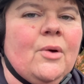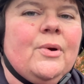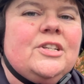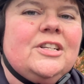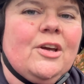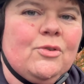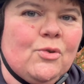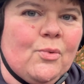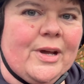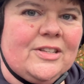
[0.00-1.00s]
which I don't
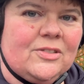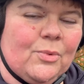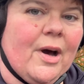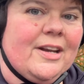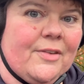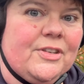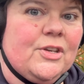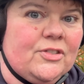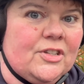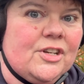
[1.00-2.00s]
always, well, I never
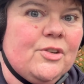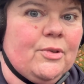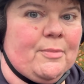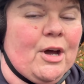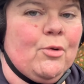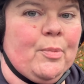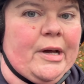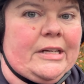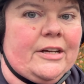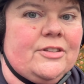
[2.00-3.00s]
used to do with my old bike.